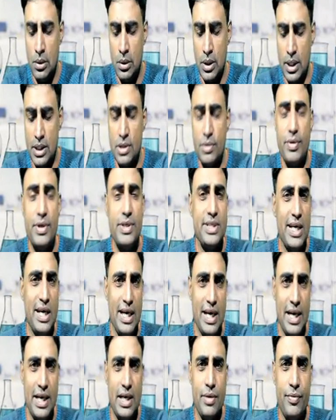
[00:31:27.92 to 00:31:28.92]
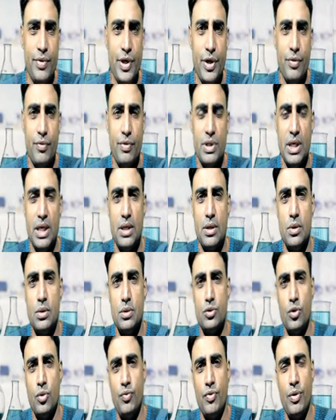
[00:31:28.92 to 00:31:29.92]
Otherwise, I'll add a video for that
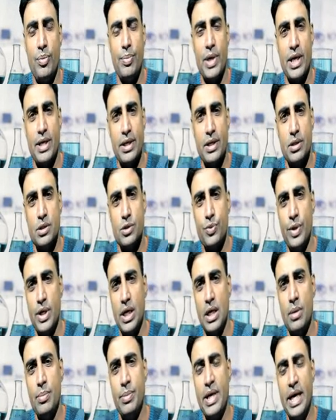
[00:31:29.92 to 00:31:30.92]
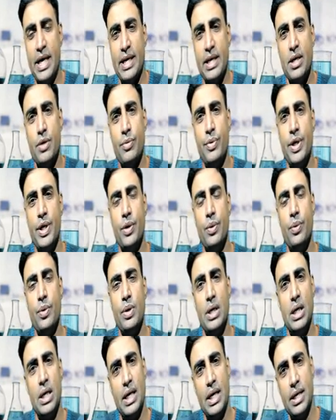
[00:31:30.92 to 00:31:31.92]
also. For practicals, when I'll be adding a video,
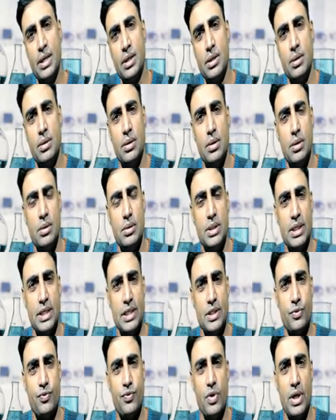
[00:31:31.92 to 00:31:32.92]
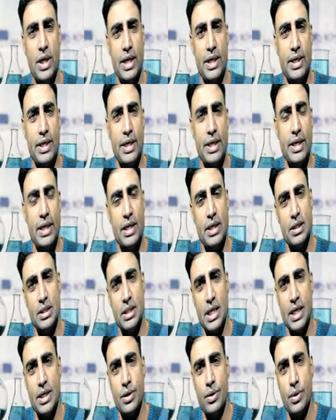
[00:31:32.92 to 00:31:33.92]
I'll add the test for nitrate, and in
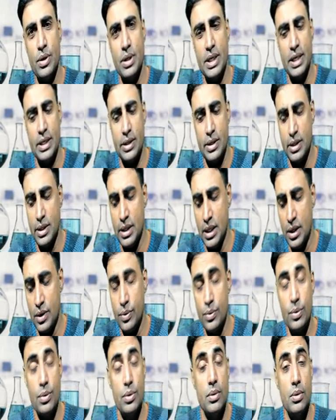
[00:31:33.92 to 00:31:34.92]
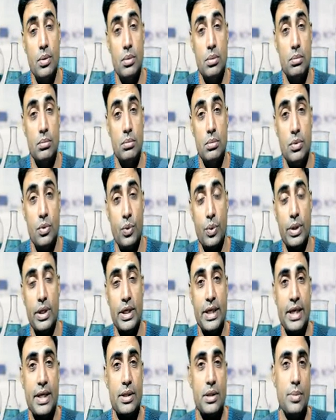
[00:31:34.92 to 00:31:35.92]
that you'll get how to
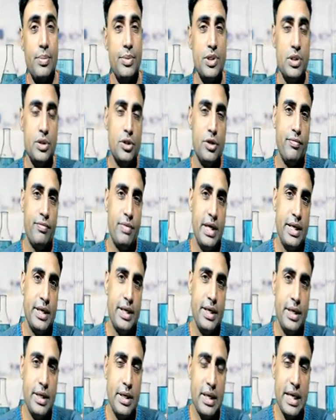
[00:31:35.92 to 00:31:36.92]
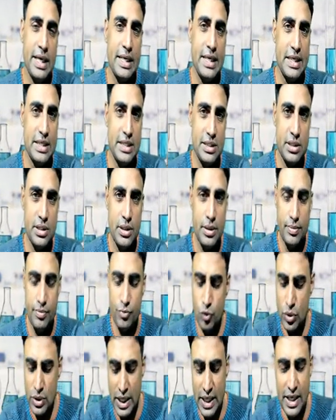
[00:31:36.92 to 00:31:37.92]
detect the presence of nitrate ring test.
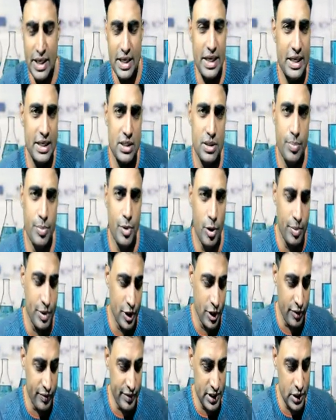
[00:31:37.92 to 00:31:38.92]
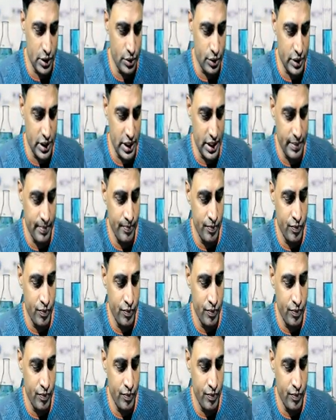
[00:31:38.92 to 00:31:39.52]
That again is a property of HNO3.